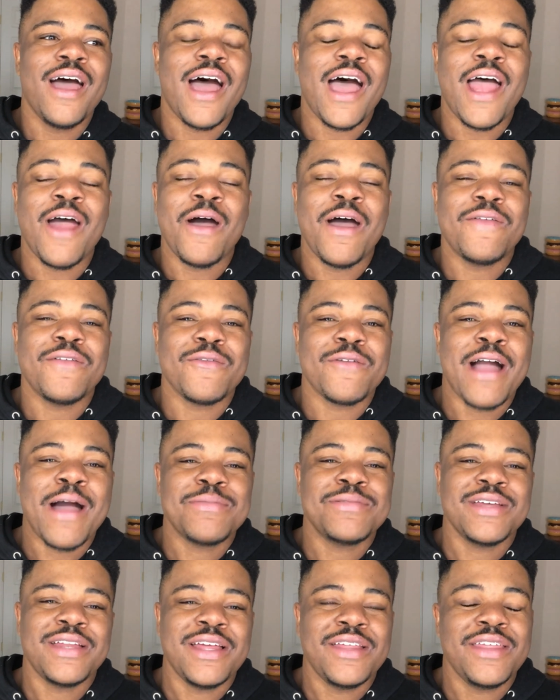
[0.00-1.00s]
I don't have it
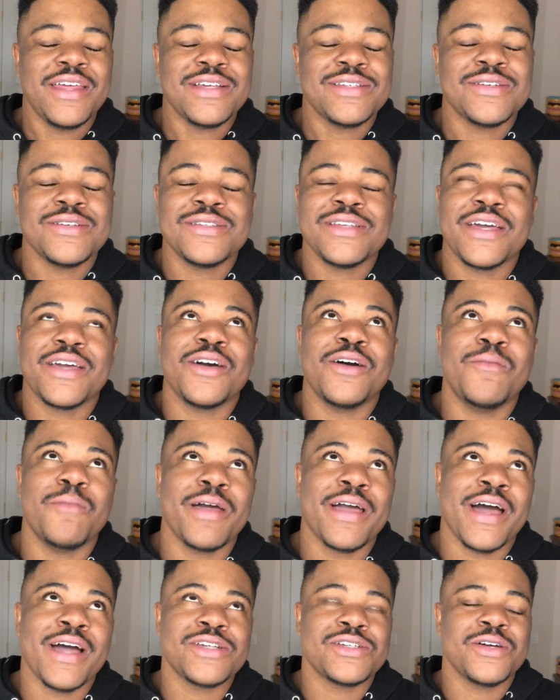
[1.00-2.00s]
wrapped or anything. So I was like, oh my
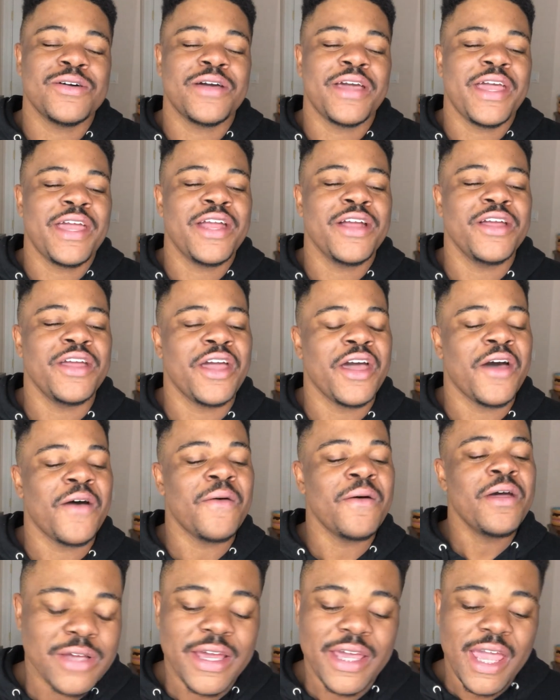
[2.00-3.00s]
gosh, okay, here you go.
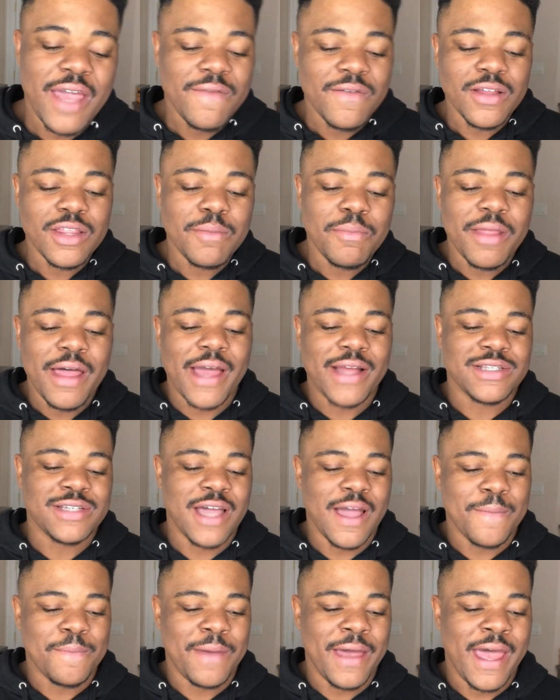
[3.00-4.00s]
So I gave her the black
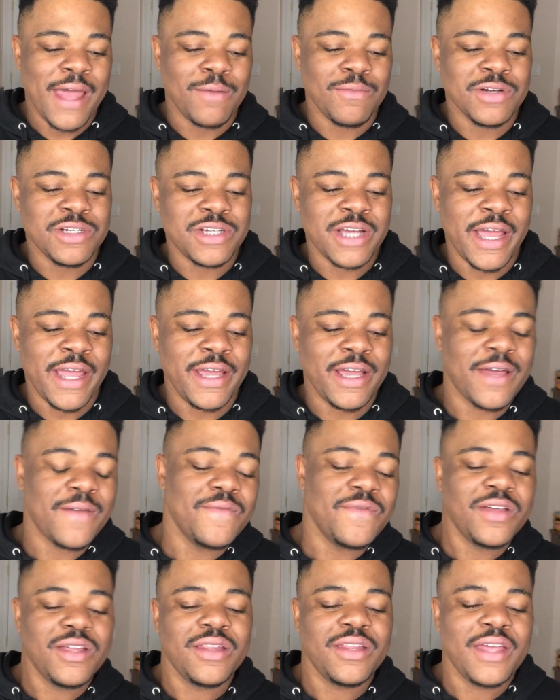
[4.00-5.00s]
tack bag, which I
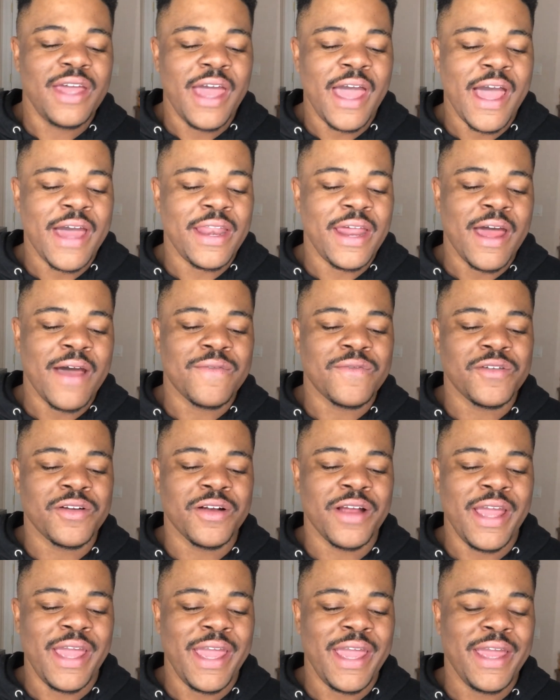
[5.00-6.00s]
conveniently had after
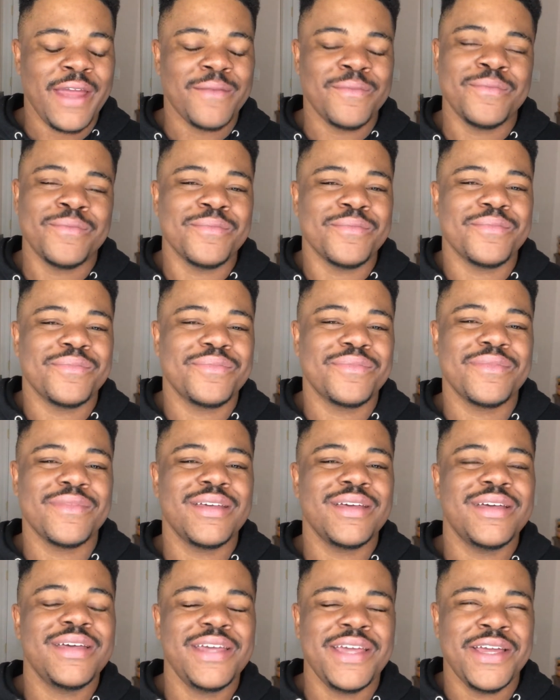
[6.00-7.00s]
a
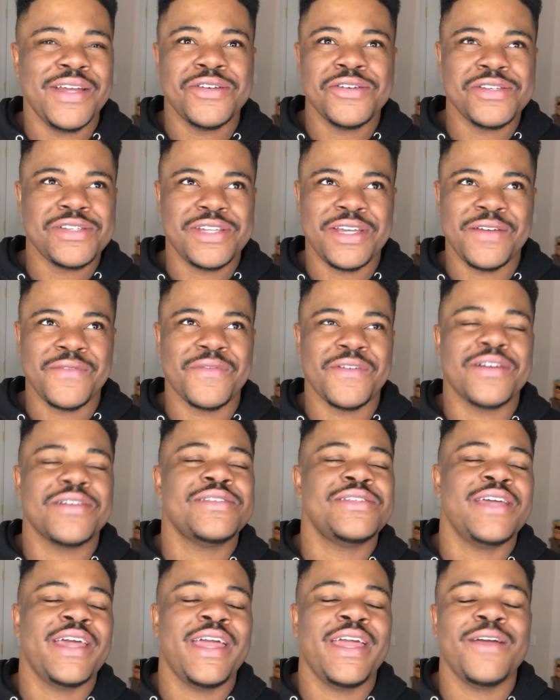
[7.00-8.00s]
interesting
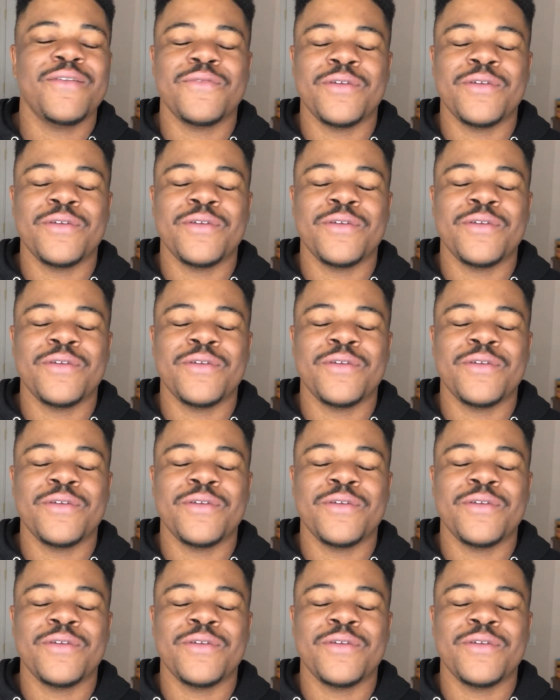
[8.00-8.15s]
first date.